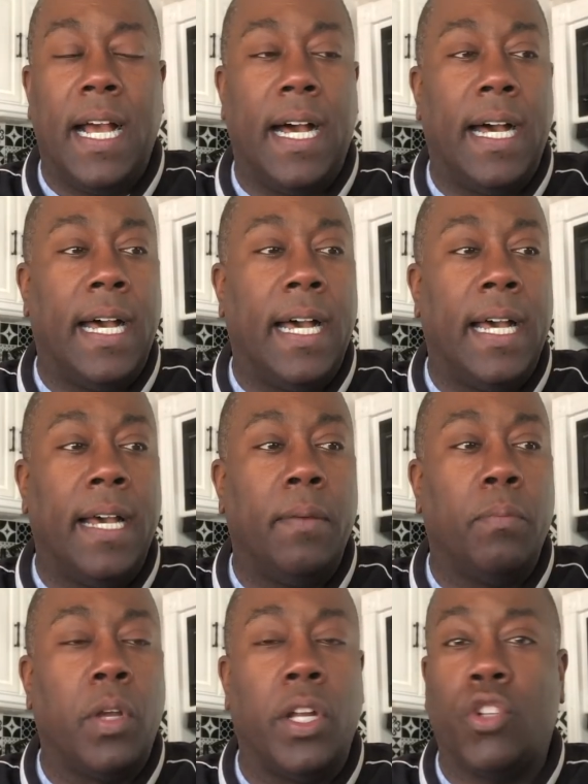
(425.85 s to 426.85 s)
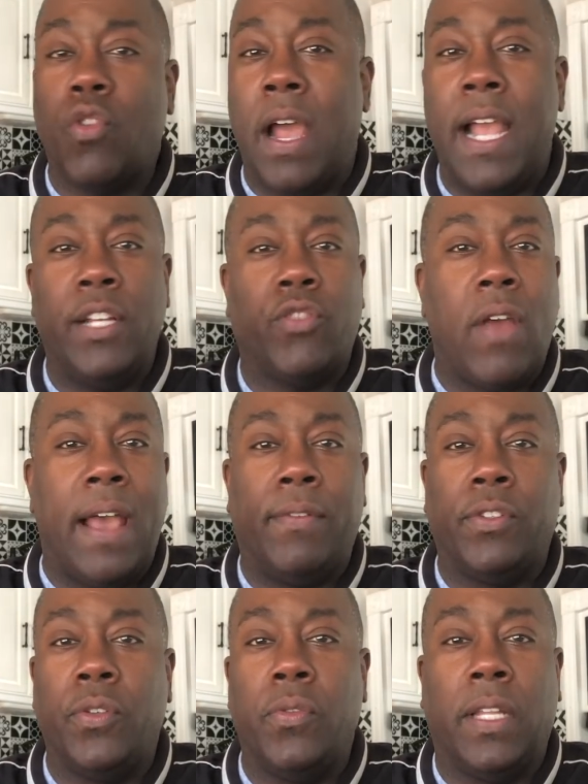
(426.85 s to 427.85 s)
I'm going to try and
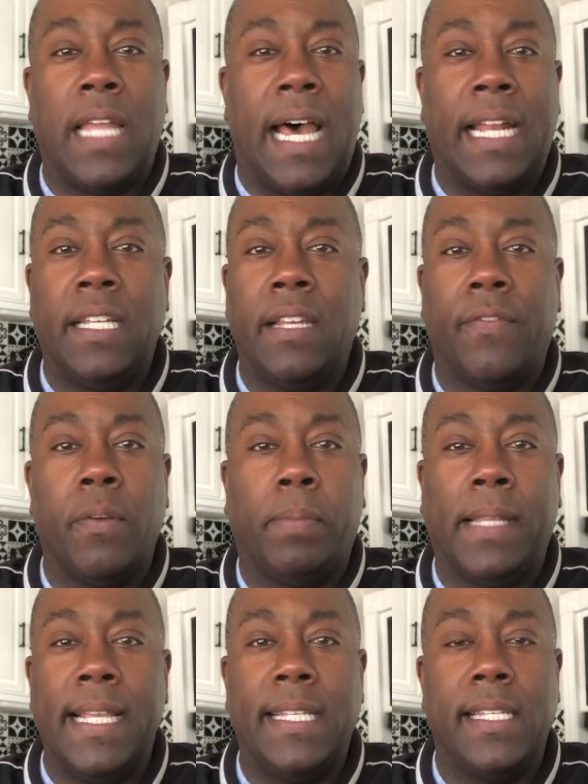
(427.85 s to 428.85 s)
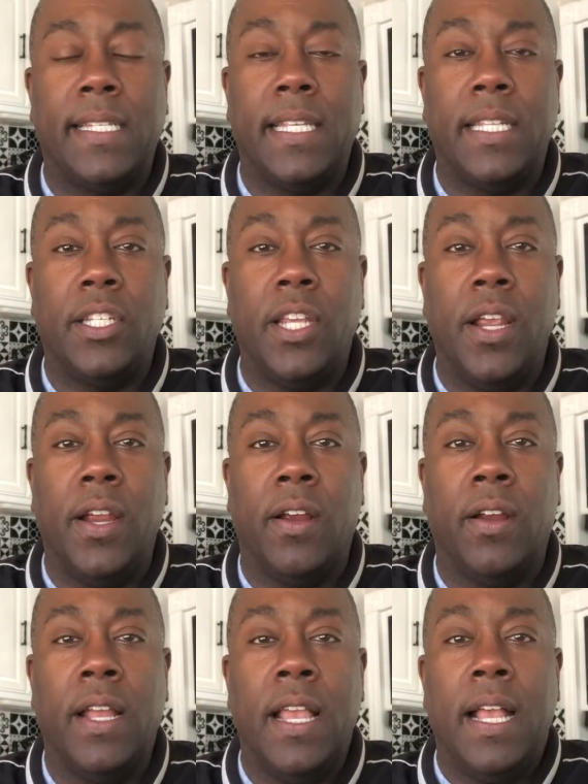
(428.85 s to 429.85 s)
travel to a lot of different places this
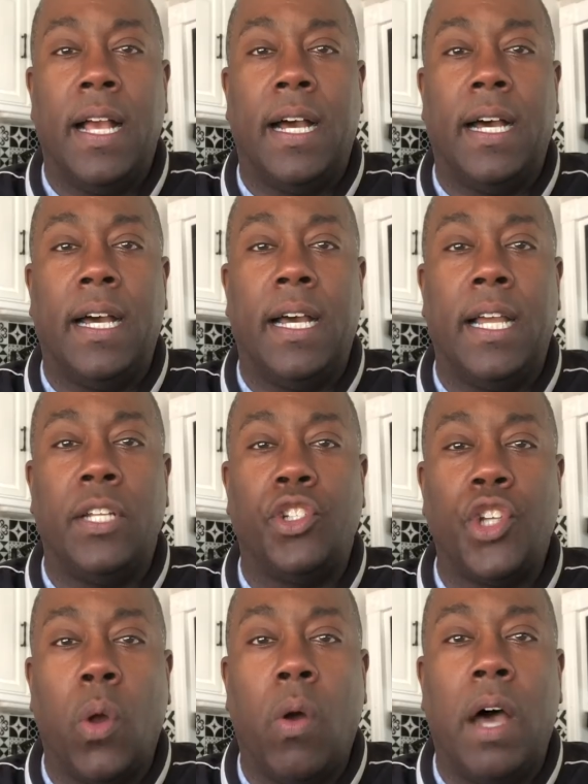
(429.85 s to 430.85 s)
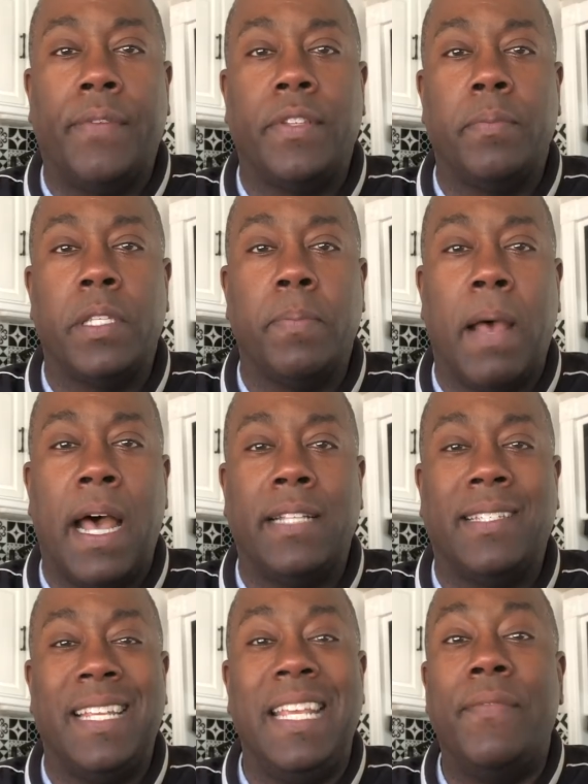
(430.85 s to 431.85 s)
year, show off some
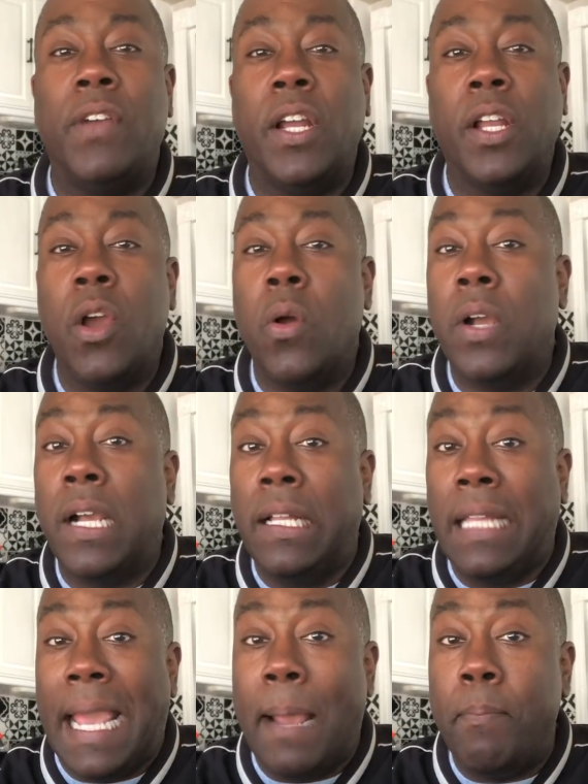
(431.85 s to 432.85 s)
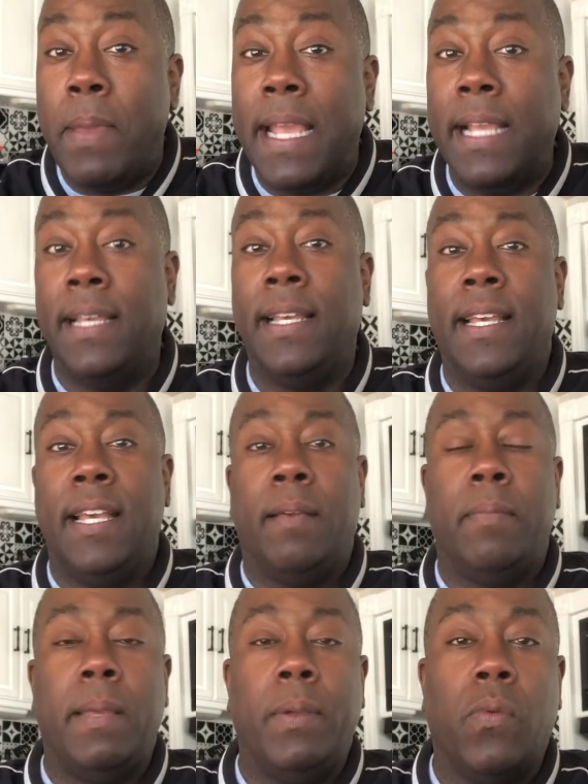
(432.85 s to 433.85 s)
spots, even going to go glamping
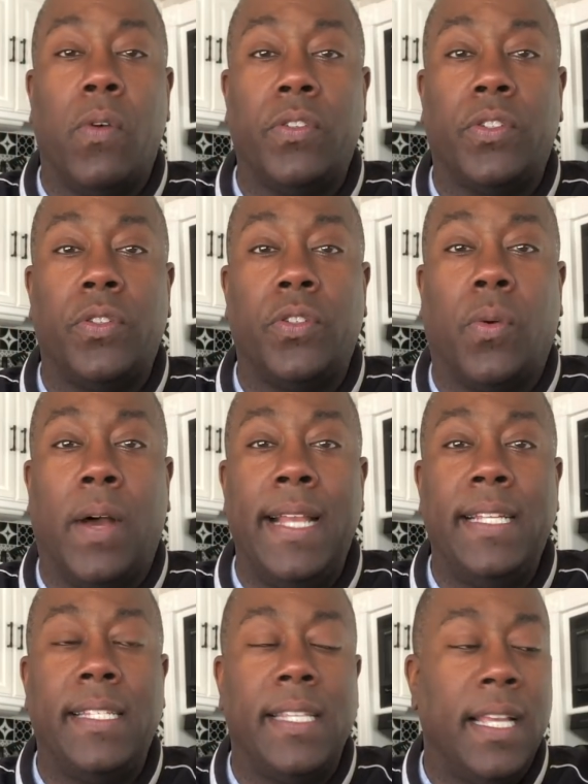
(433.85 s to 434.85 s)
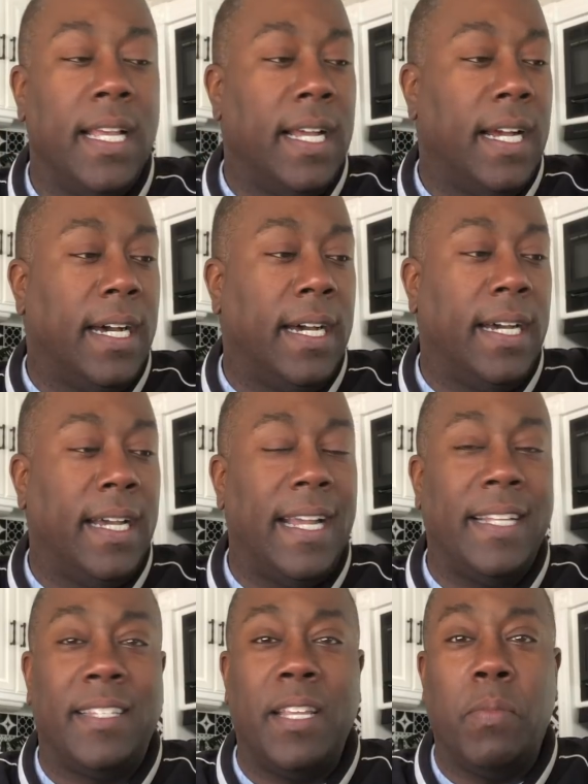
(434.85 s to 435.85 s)
maybe once or twice,
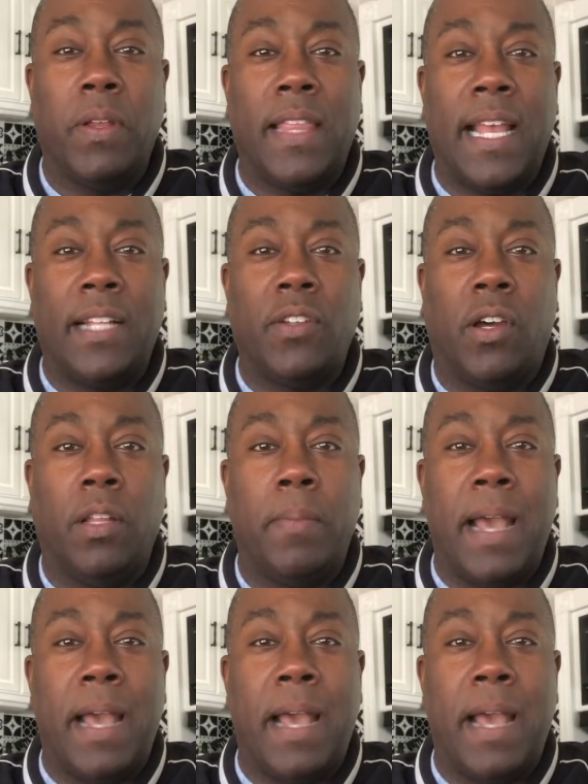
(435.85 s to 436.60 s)
and see what that's all